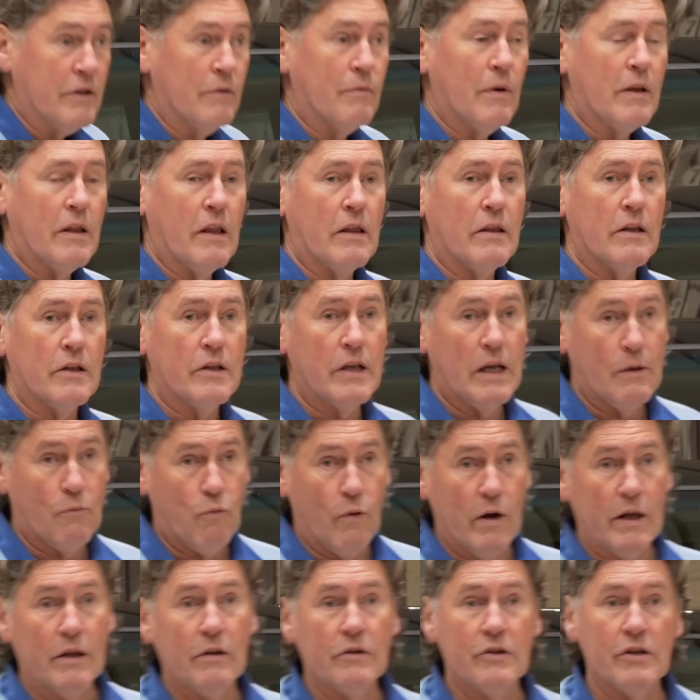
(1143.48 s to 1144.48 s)
you whether the
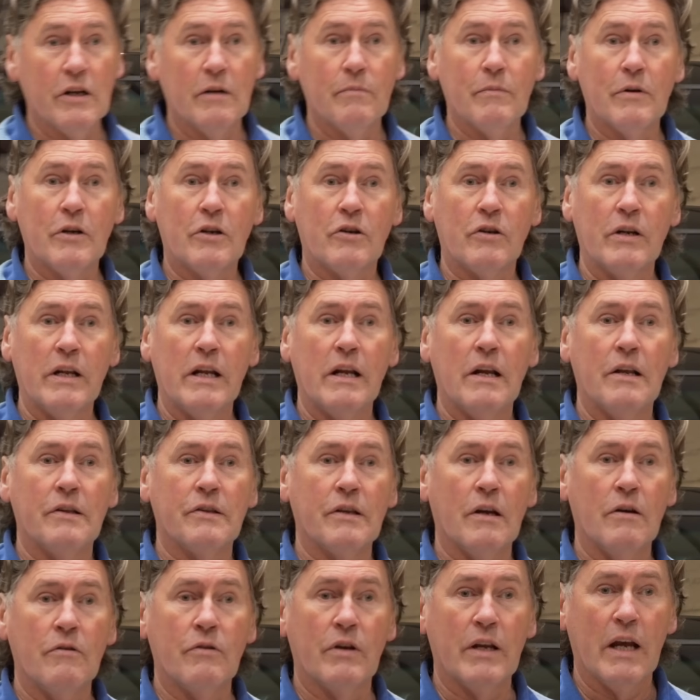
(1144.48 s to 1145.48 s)
wheel geometry is
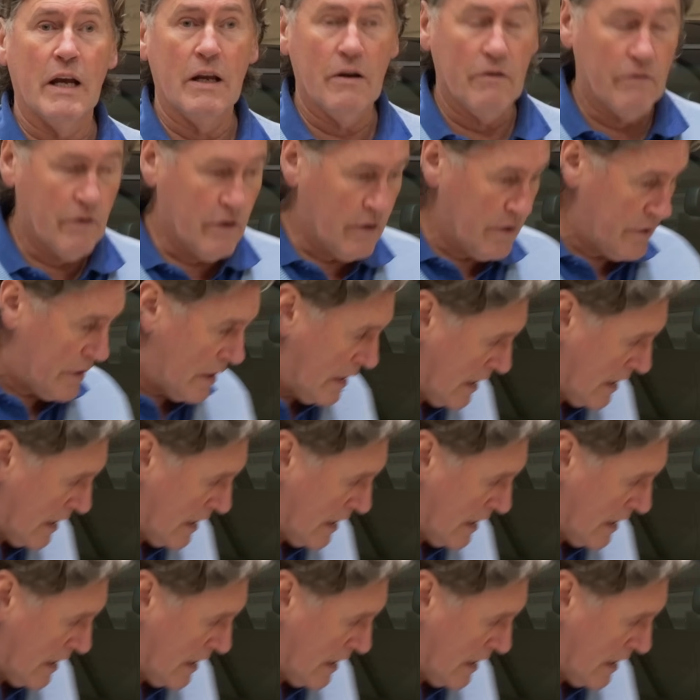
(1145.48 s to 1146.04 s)
okay or not.